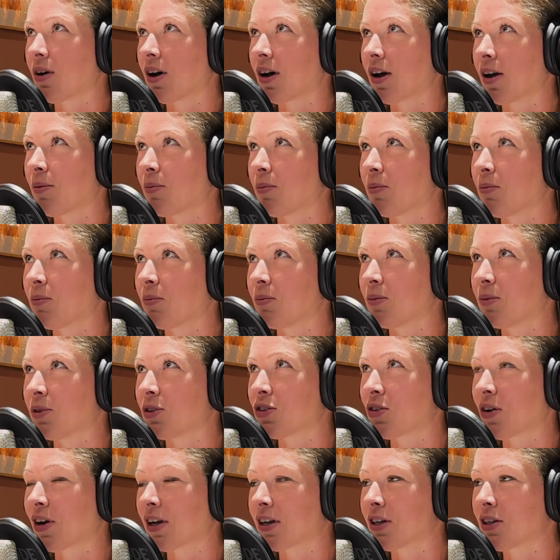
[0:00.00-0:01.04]
I'm
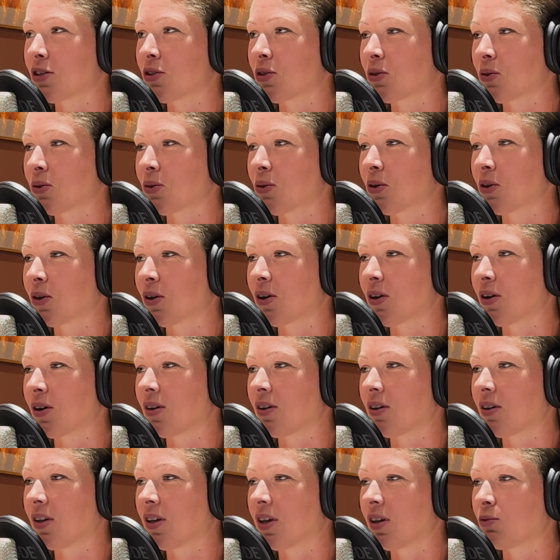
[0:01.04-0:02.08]
trying to.
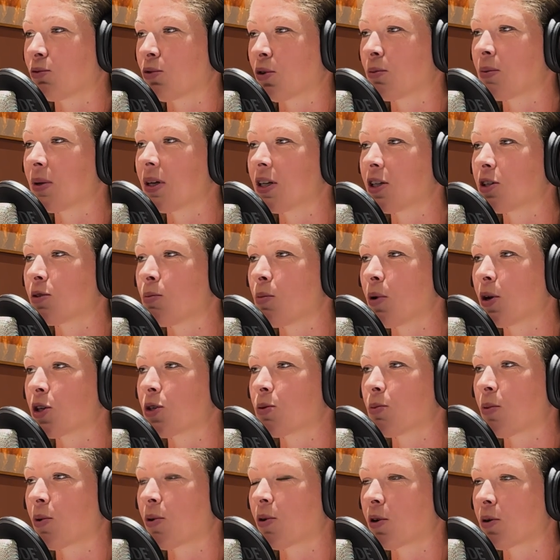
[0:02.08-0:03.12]
For me, it's
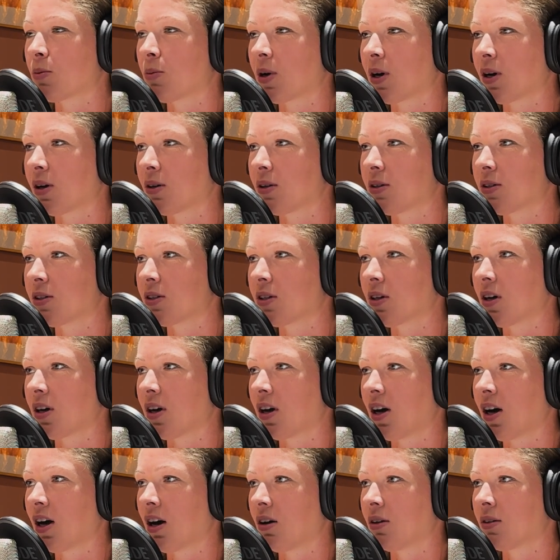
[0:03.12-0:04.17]
much more about
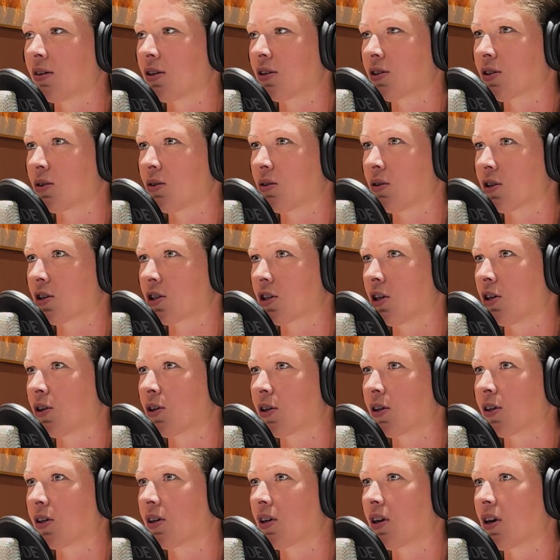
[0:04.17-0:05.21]
how does a horse
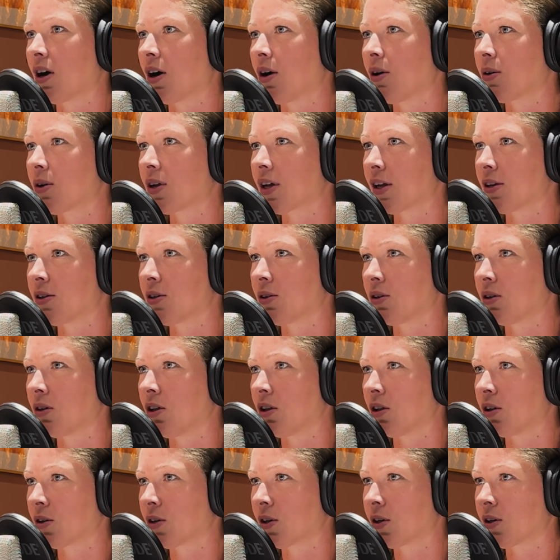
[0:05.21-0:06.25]
learn? How can you
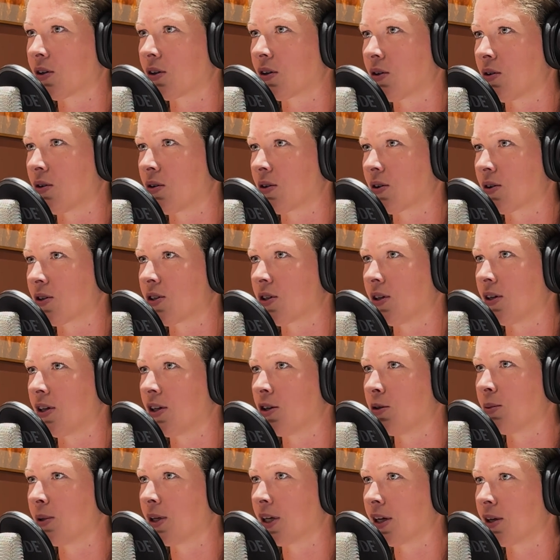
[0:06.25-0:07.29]
learn a horse a
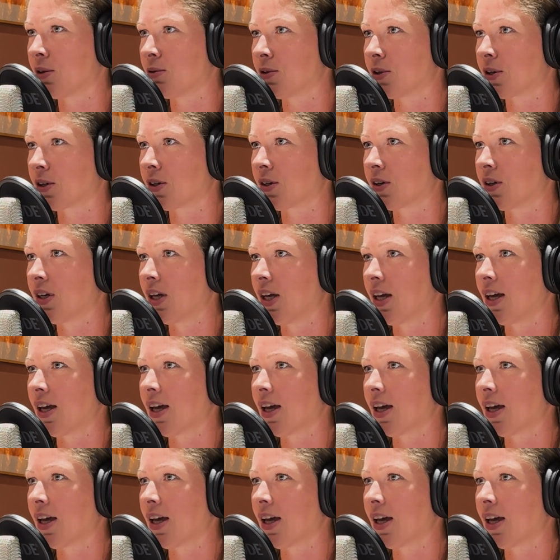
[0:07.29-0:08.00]
new behavior?